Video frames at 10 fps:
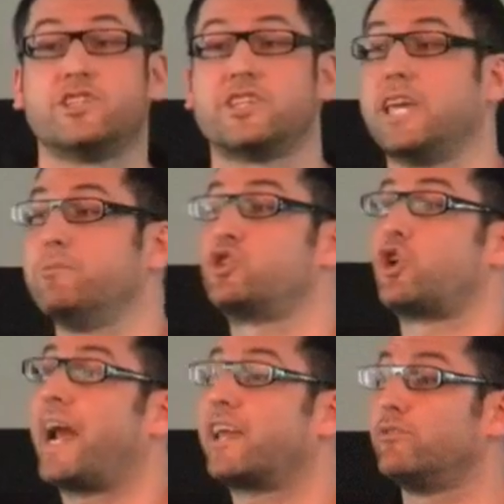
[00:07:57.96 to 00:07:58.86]
that just keeps
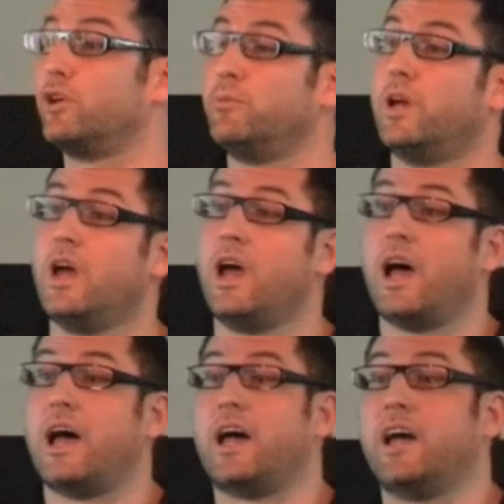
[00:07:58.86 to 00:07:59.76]
track of them.
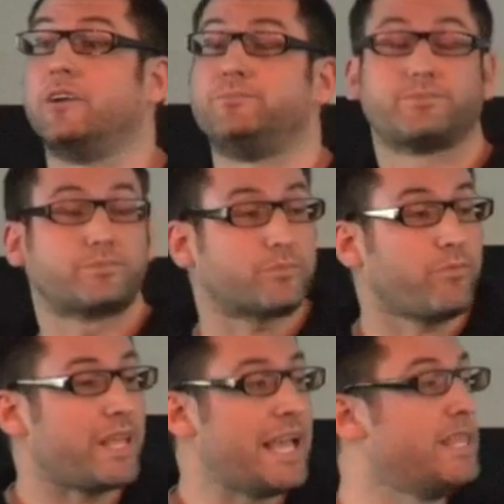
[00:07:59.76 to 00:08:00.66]

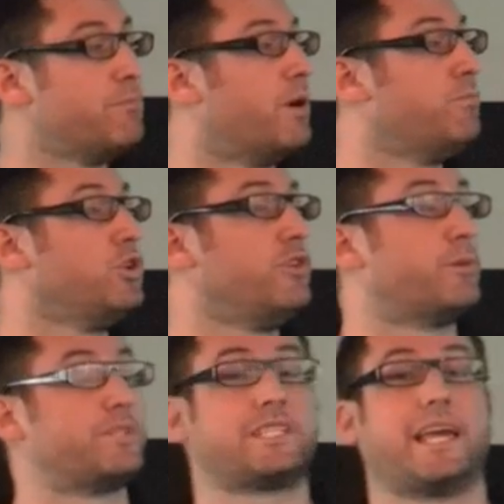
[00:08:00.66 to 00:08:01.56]
And then my move,
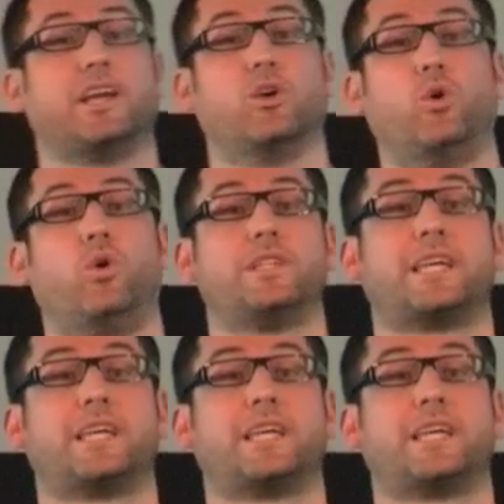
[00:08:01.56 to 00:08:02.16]
I'm just taking all the